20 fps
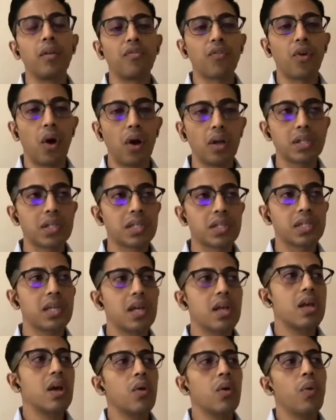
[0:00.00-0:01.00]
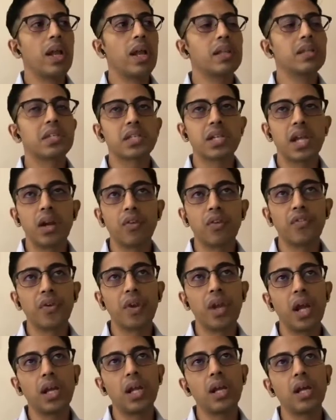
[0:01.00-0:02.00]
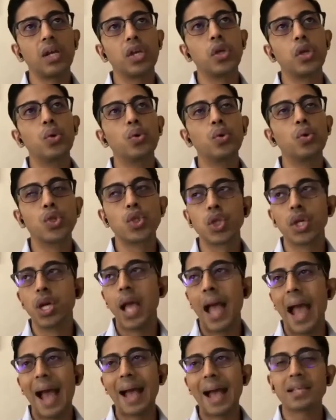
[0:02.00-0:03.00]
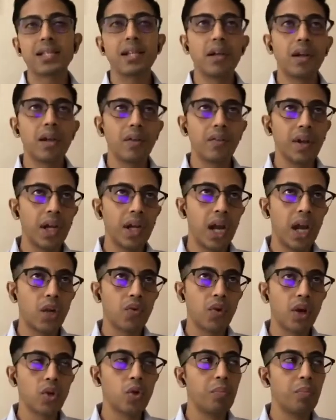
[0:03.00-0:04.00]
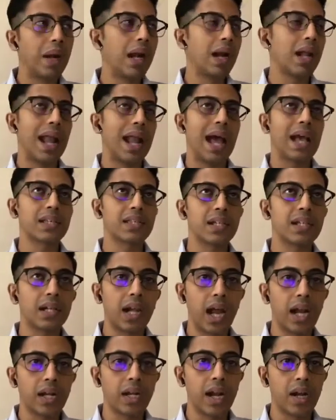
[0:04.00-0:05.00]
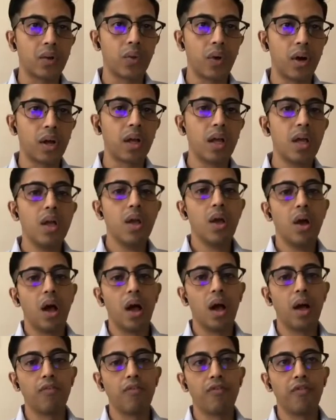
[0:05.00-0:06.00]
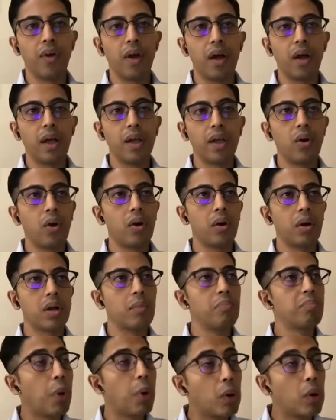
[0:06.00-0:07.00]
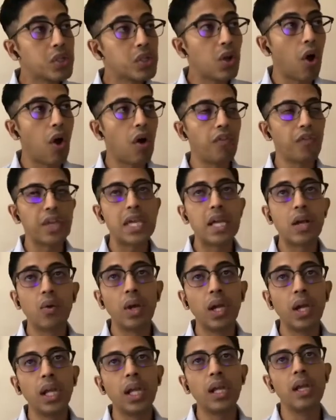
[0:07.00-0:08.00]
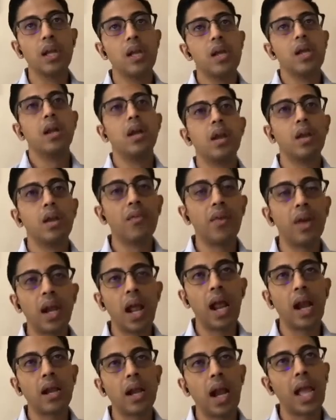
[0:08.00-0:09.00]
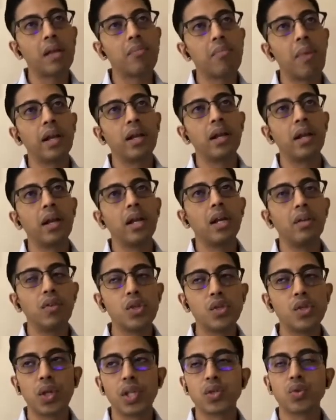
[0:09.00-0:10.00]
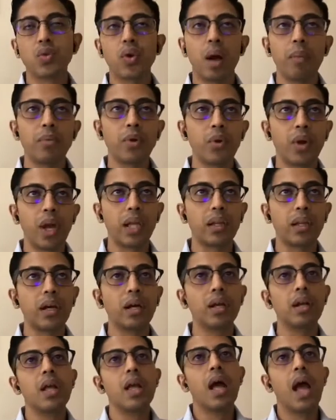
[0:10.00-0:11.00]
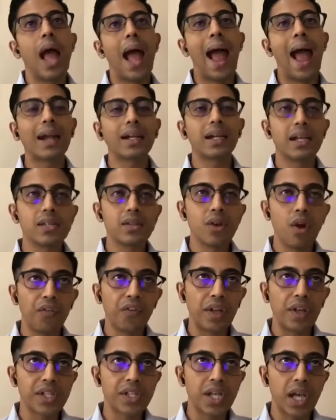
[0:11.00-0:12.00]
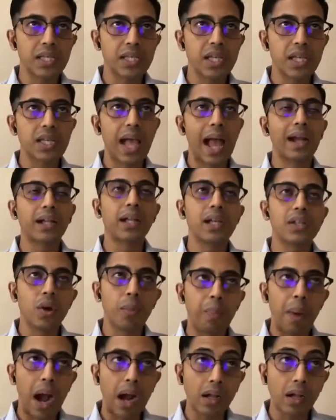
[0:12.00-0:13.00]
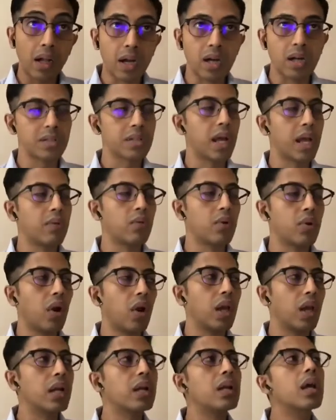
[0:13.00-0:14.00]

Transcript: costs, where instead of creating a huge asset-driven network, you build an asset-light network of, composed of equally driven and like-minded individuals who come together, act as your franchisees, act as your partners, I would call it.